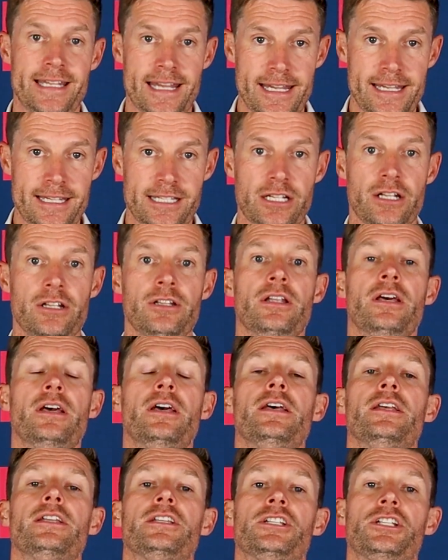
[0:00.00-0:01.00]
decent
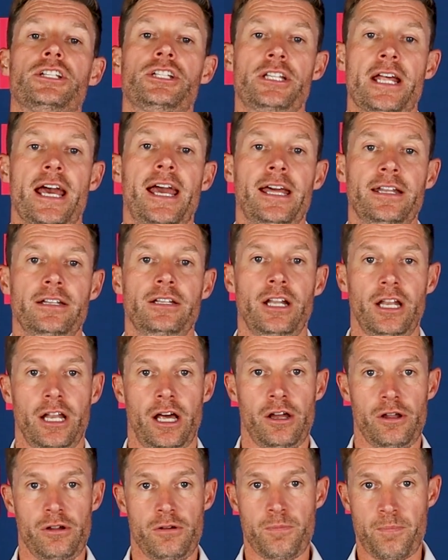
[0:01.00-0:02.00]

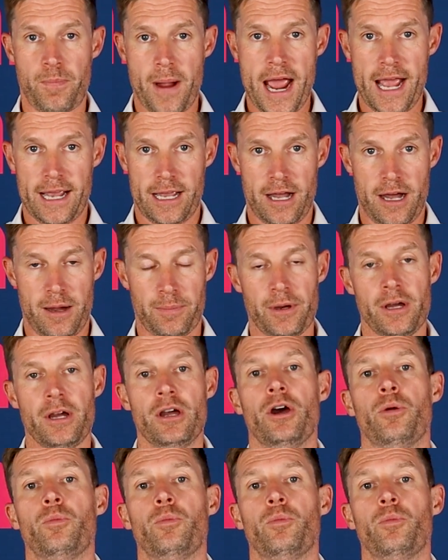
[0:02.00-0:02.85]
standalone backup.